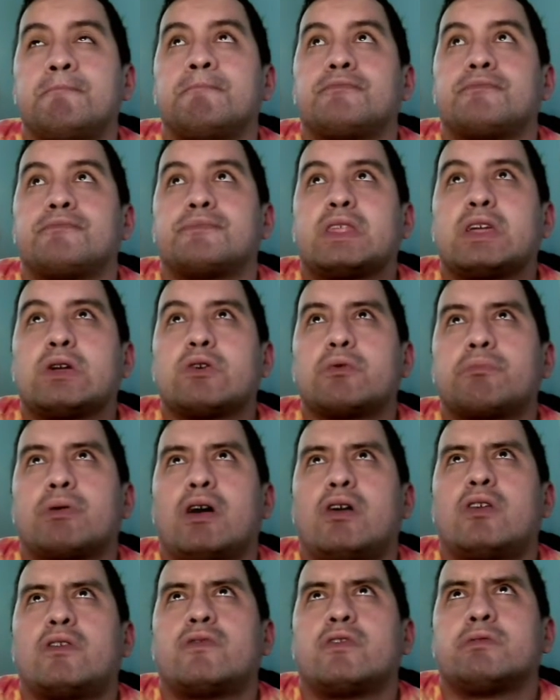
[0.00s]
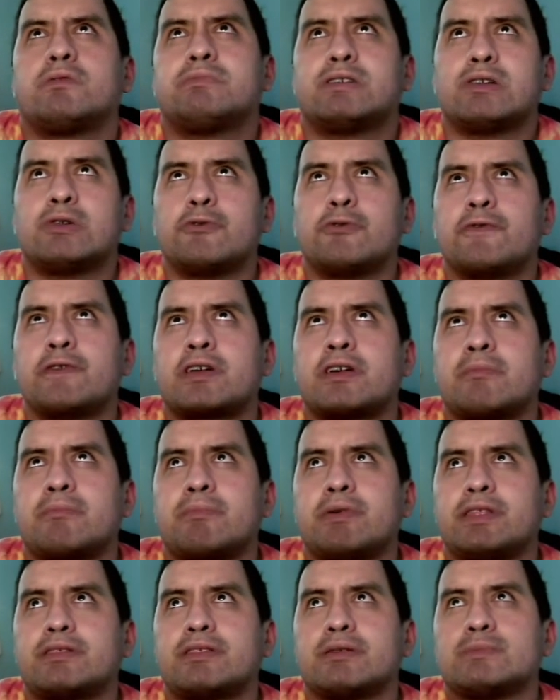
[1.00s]
They're powerful, but Luffy could
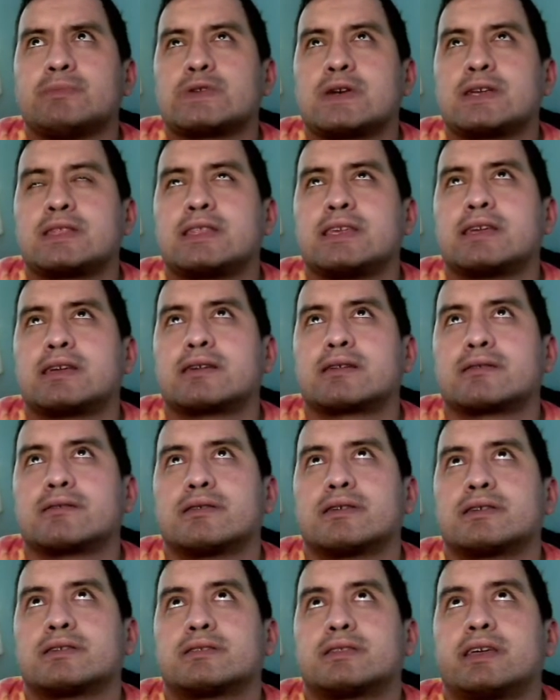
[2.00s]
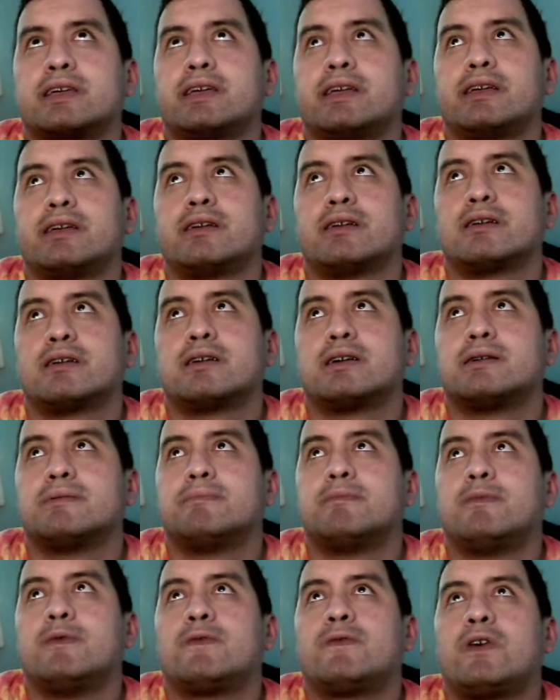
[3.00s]
beat them, so I think they
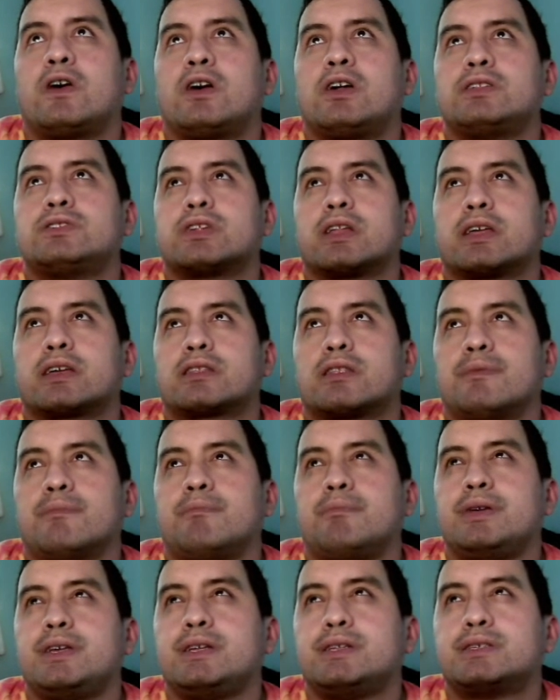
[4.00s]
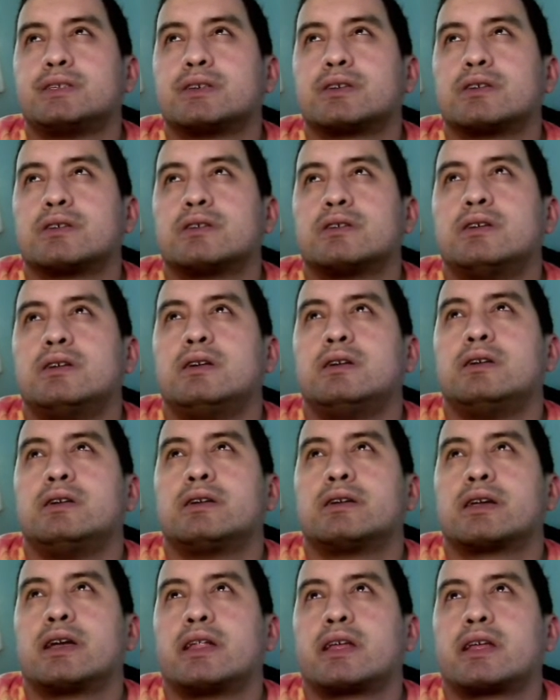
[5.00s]
fall into like the B tier
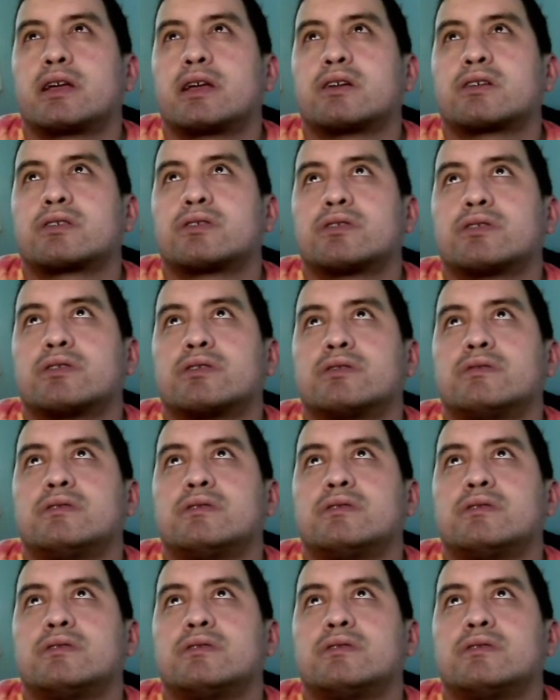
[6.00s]
kind of character.